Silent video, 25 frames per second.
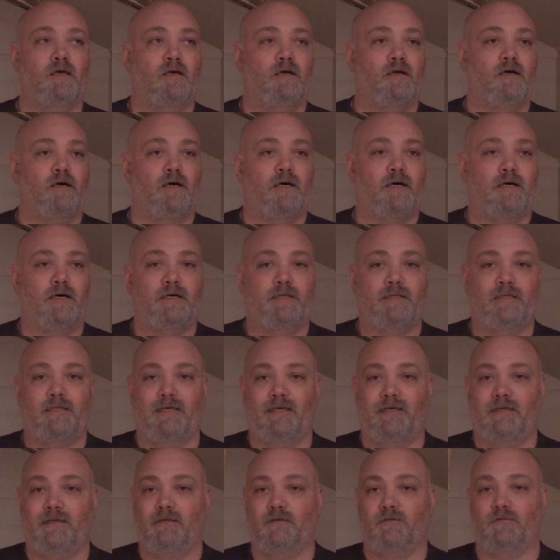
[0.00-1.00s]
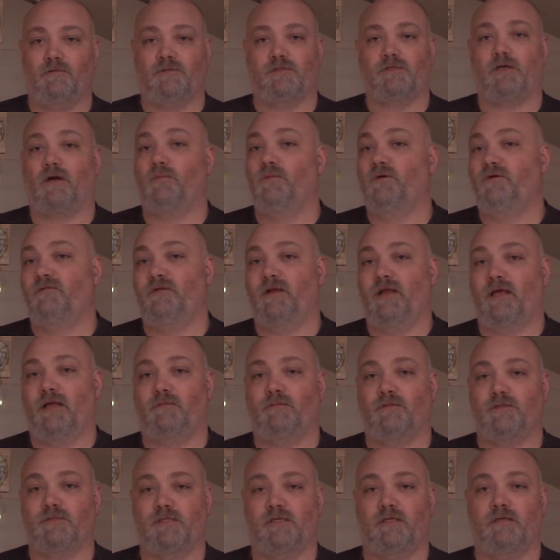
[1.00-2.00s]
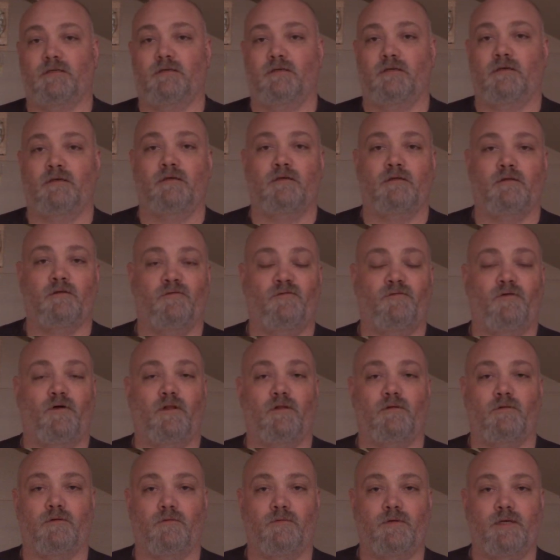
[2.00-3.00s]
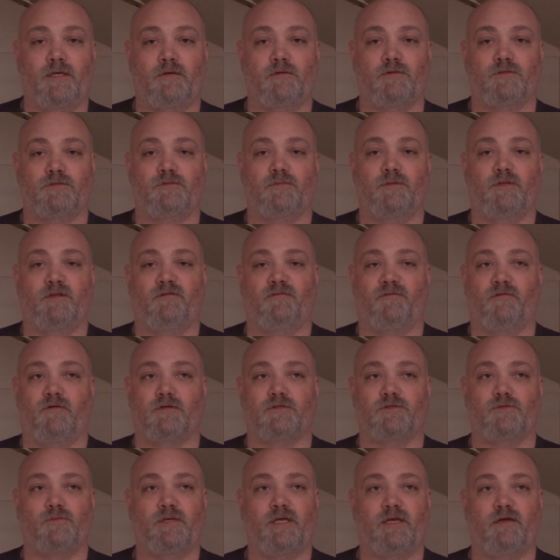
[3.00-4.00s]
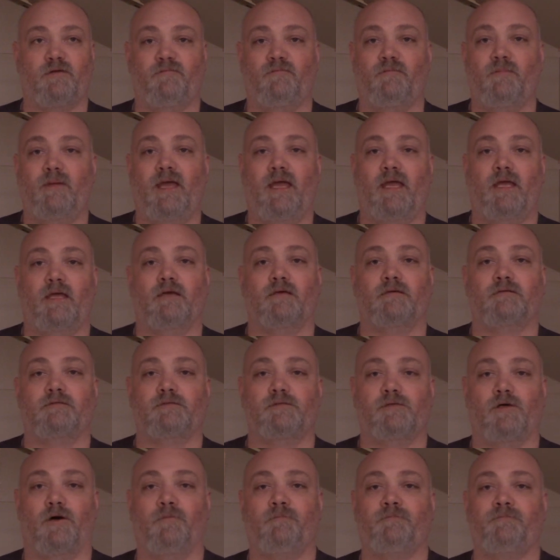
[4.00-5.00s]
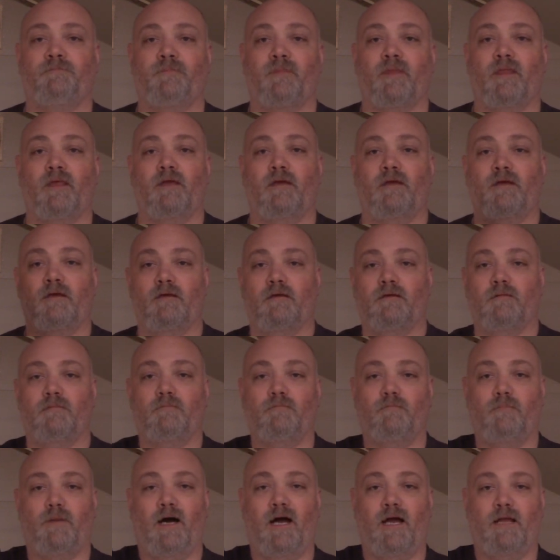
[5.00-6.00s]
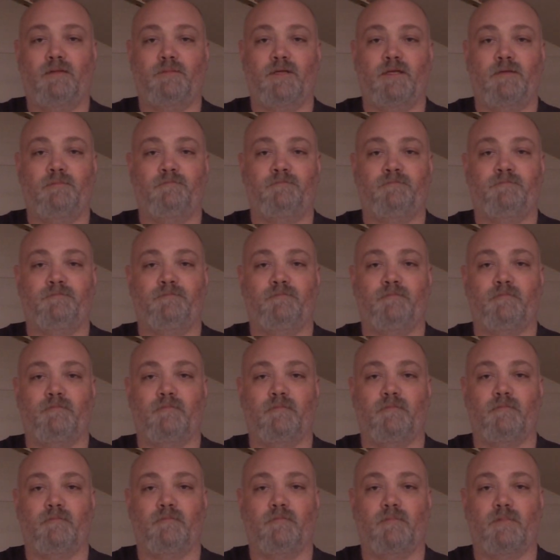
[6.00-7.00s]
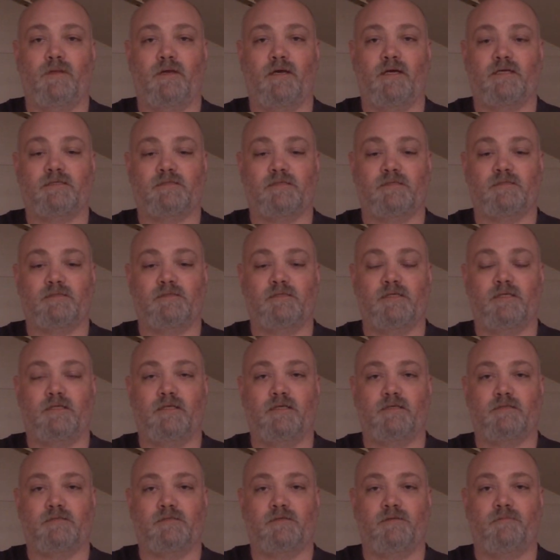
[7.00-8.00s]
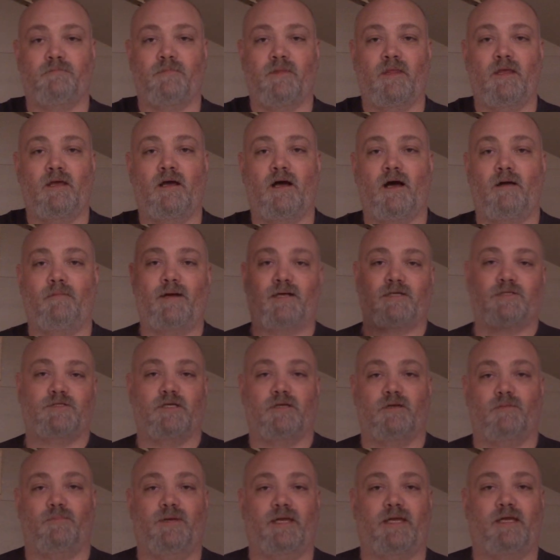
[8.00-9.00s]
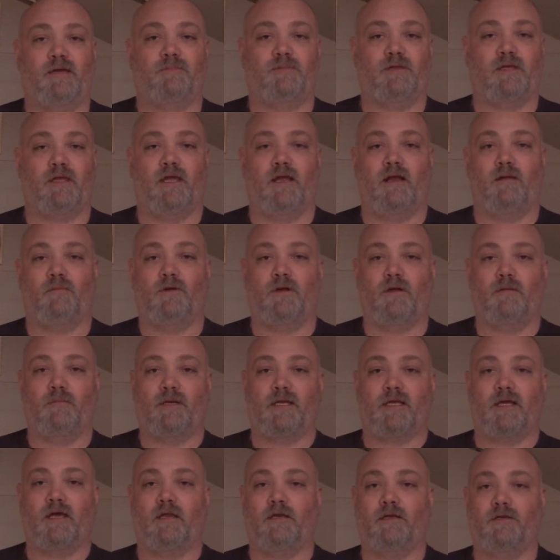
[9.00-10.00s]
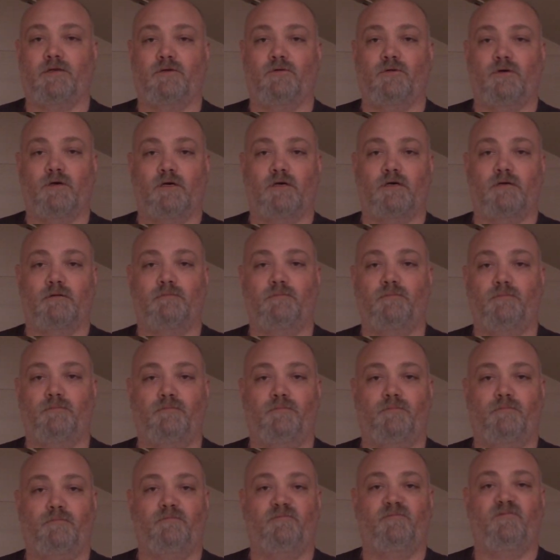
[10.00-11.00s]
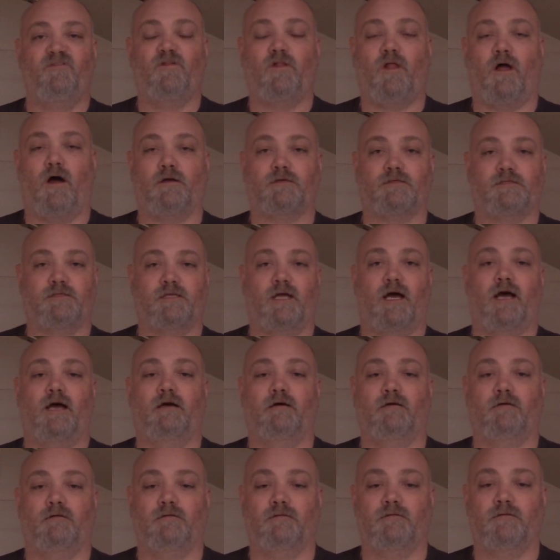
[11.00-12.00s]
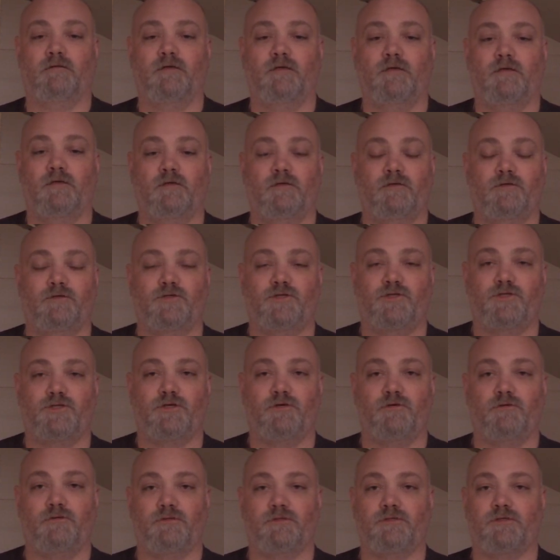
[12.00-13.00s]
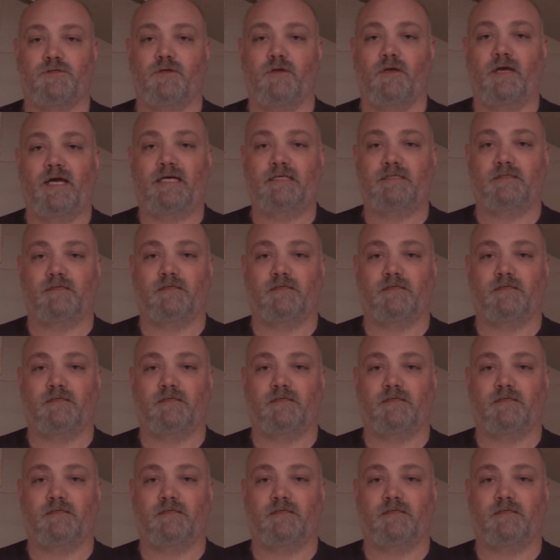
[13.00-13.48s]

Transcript: And then we'll start moving animals in the following week, which will be the first week of May. So behind me, you guys can see this. I'm actually going to pick up the camera and I'm going to kind of do a vlog style shoot so you guys